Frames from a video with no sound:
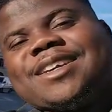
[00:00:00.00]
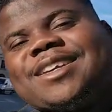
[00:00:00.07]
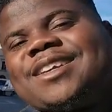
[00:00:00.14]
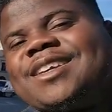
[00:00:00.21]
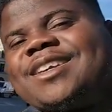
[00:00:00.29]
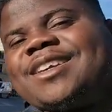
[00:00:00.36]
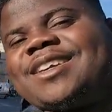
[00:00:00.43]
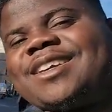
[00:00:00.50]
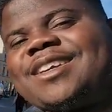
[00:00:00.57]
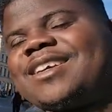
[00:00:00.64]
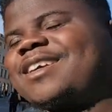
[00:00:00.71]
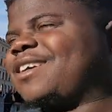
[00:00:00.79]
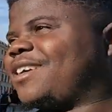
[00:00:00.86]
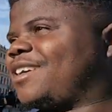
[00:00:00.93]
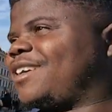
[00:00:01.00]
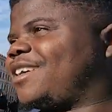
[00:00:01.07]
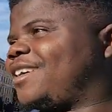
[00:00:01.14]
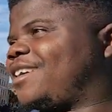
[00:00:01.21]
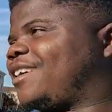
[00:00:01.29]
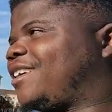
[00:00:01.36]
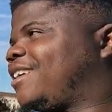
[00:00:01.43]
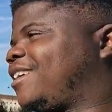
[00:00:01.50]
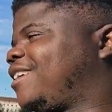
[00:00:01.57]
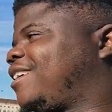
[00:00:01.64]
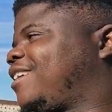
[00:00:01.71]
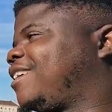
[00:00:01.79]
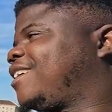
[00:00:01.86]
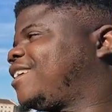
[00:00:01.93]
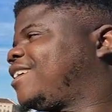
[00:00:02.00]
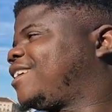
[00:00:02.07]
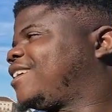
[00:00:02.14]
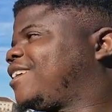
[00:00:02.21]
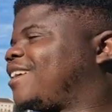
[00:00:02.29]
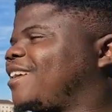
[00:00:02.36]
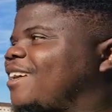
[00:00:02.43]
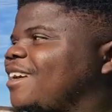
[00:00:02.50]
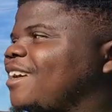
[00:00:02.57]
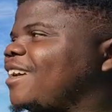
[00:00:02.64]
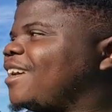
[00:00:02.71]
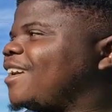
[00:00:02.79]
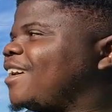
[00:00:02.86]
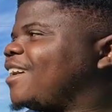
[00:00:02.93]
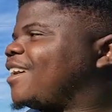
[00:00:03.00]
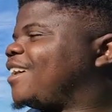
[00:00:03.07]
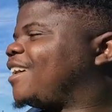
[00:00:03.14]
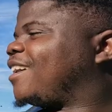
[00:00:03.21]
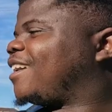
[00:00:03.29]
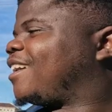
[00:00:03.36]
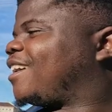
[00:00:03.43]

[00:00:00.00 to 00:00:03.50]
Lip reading: (not speaking)